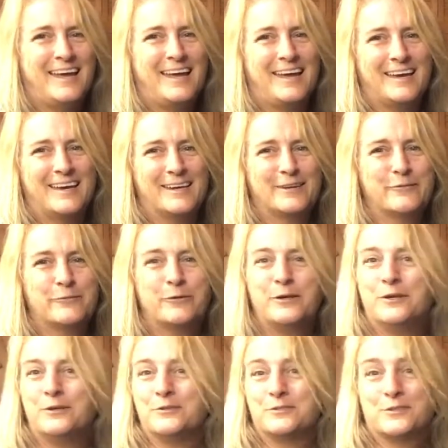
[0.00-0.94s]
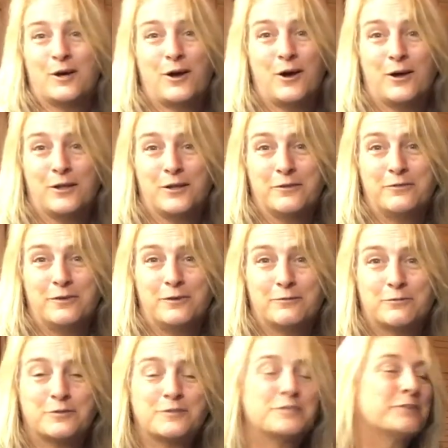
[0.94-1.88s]
and we use all of
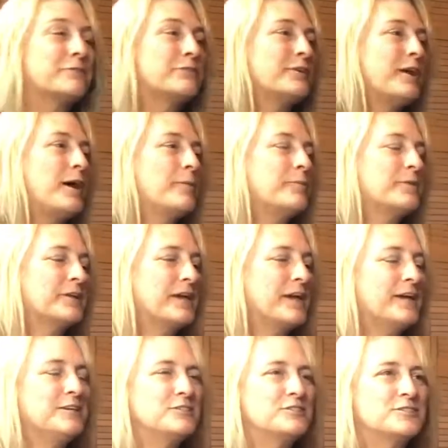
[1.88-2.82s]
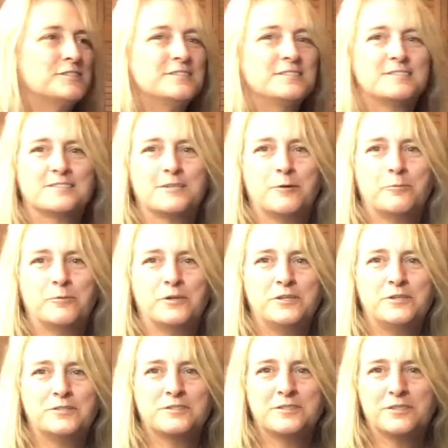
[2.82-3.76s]
it for different applications. Some we
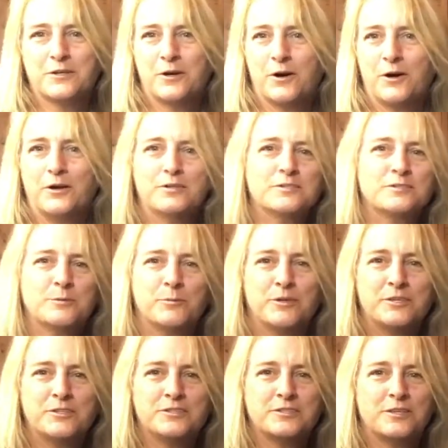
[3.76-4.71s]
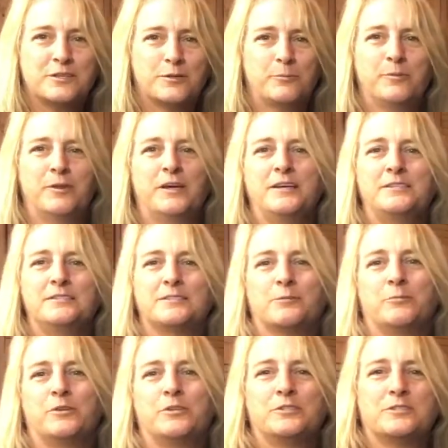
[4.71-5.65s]
use in the car, some we use on the plane,
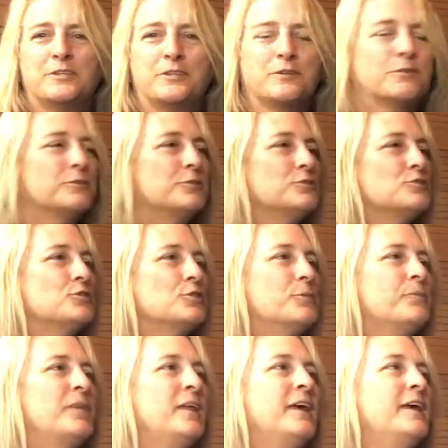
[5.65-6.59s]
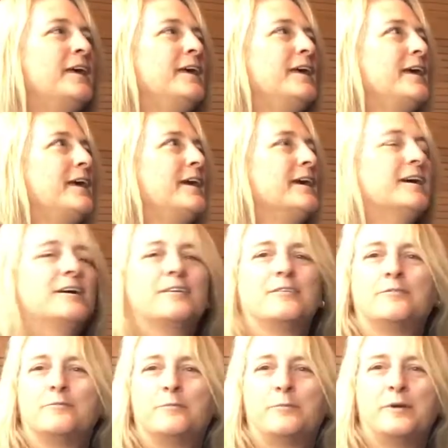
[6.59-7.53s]
some we use on the cruise ship,
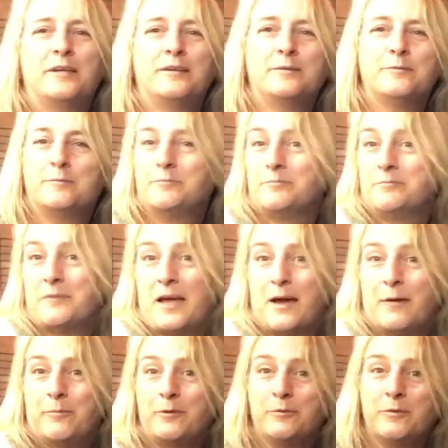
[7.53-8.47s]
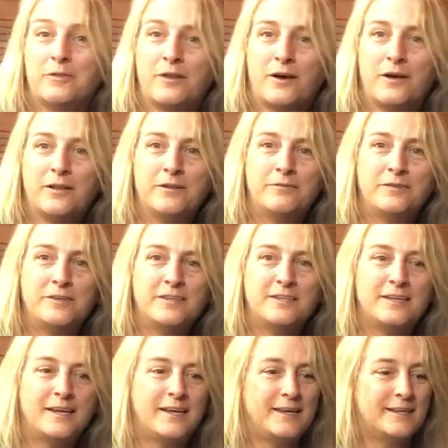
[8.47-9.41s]
and been happy with all of
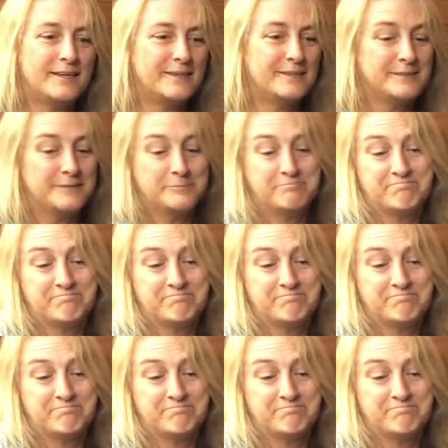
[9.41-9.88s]
it. And